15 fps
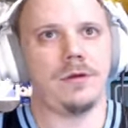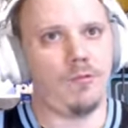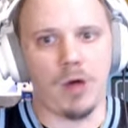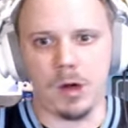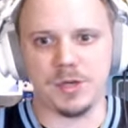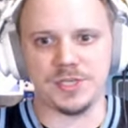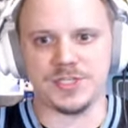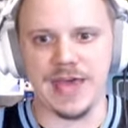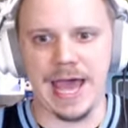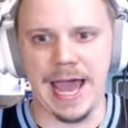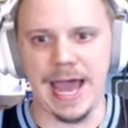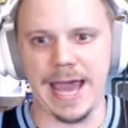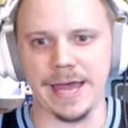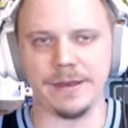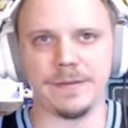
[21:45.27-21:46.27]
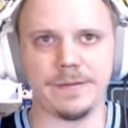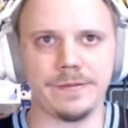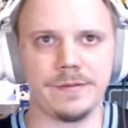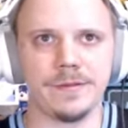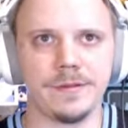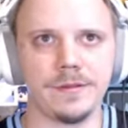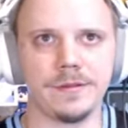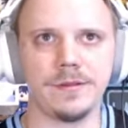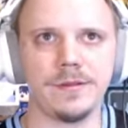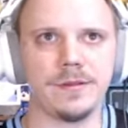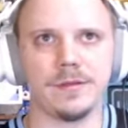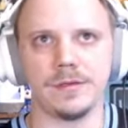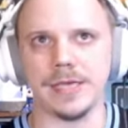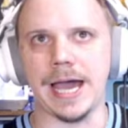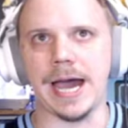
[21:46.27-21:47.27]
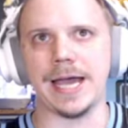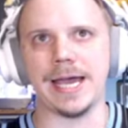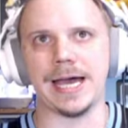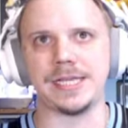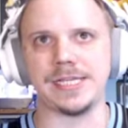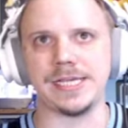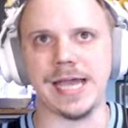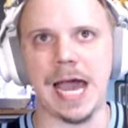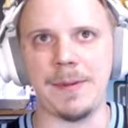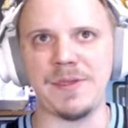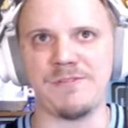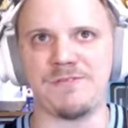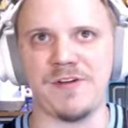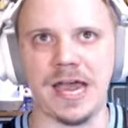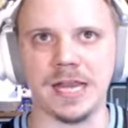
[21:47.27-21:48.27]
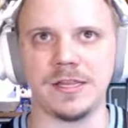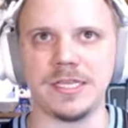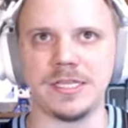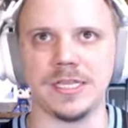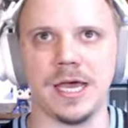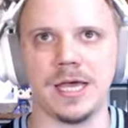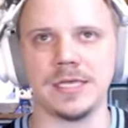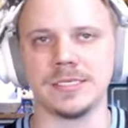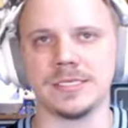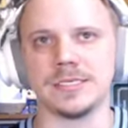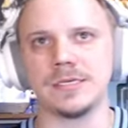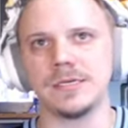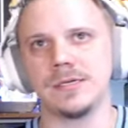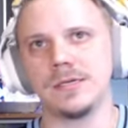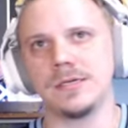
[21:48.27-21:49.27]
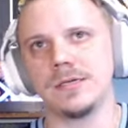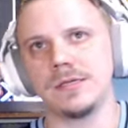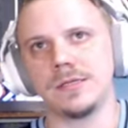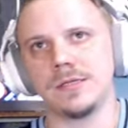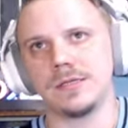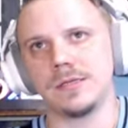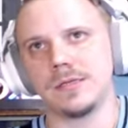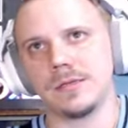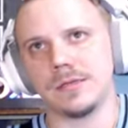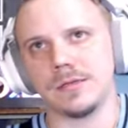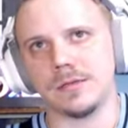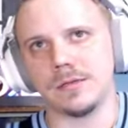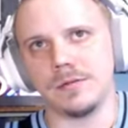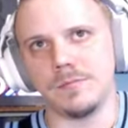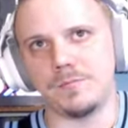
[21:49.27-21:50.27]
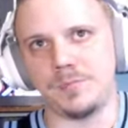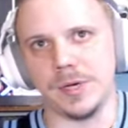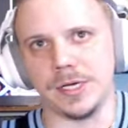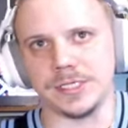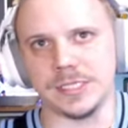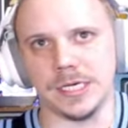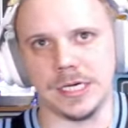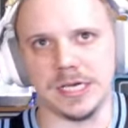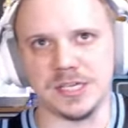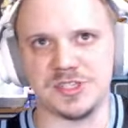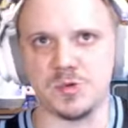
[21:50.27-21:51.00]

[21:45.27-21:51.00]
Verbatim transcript: What was that? Yaya Diaby finally does. But uh,